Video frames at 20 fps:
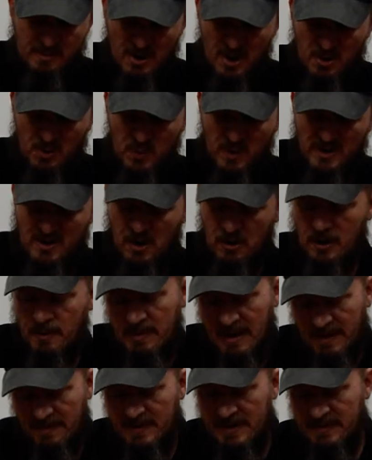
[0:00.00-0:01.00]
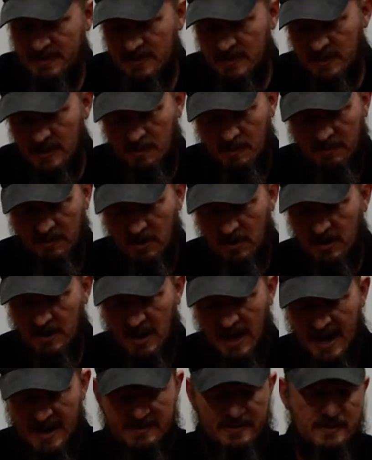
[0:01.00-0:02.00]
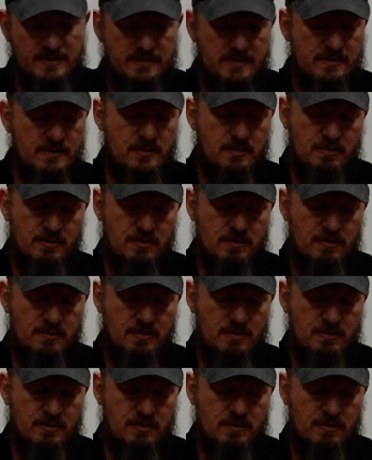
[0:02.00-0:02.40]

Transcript: to both. We talk about these in some of our classes.